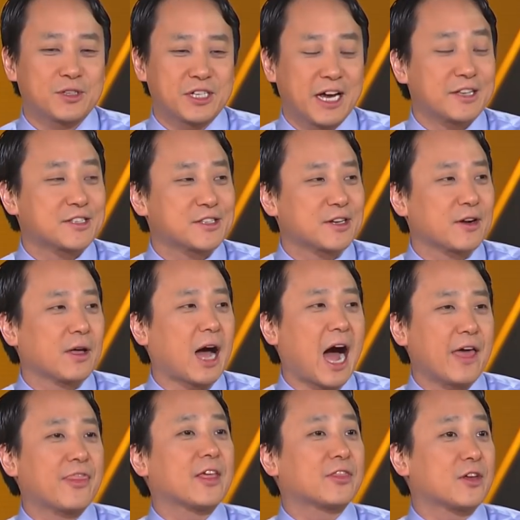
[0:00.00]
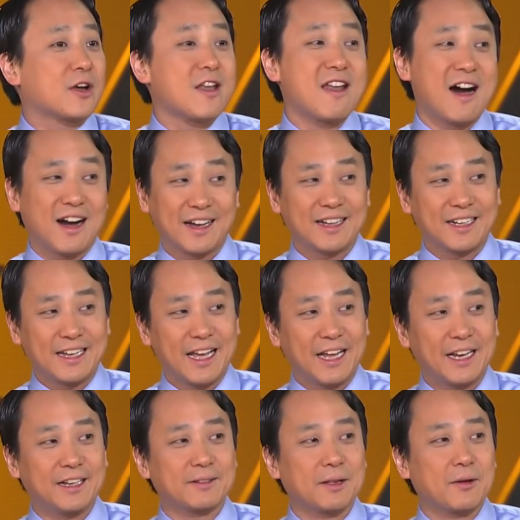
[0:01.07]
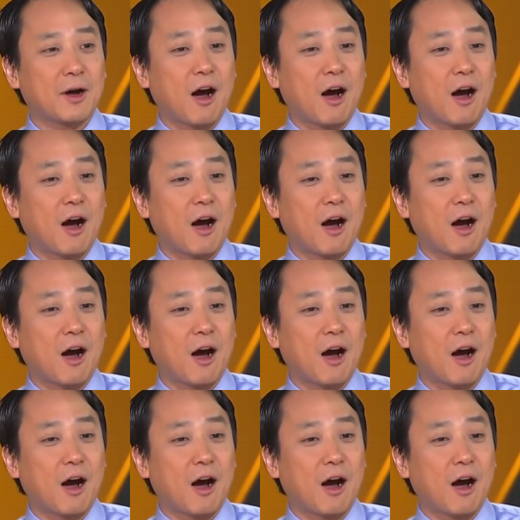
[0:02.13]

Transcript: chances are, I think they're not going to get it.